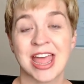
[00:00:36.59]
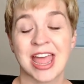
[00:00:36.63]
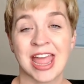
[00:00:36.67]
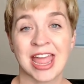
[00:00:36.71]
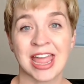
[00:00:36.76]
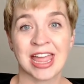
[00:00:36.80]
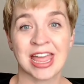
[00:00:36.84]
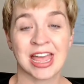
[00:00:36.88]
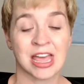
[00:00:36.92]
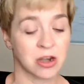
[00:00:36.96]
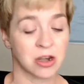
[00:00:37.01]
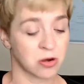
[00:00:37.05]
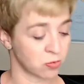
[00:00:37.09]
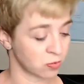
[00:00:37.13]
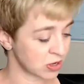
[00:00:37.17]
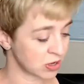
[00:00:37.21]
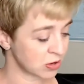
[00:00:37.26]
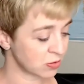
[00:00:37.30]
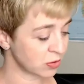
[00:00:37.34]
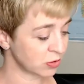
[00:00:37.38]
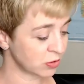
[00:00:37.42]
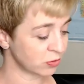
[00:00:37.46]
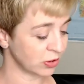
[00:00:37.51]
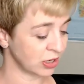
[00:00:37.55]
and we
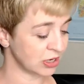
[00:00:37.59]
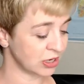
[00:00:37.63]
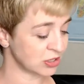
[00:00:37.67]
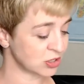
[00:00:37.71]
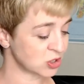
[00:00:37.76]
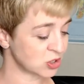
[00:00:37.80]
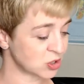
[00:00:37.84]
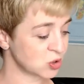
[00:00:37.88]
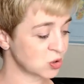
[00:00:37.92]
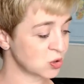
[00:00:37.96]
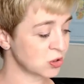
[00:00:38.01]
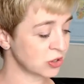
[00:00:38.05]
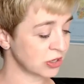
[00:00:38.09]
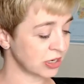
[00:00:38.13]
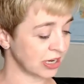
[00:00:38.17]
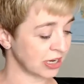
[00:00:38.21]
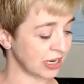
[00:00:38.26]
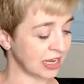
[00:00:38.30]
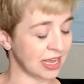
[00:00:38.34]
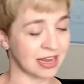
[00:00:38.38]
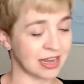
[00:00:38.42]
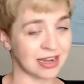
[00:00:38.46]
would read a story.